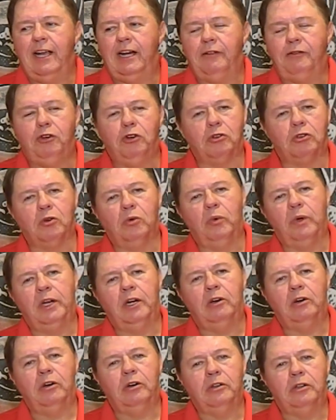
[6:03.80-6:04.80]
if you're the
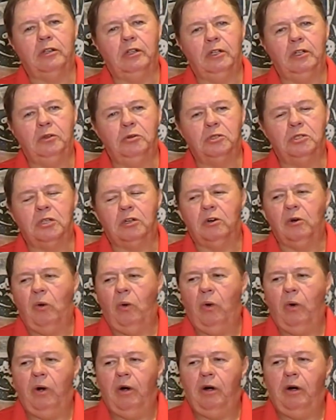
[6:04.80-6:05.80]
winner or the loser,
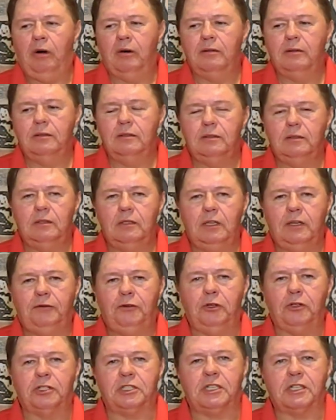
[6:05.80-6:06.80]
or if
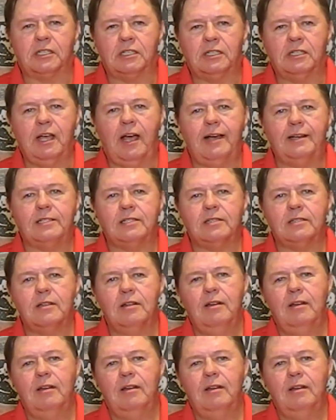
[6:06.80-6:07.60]
your success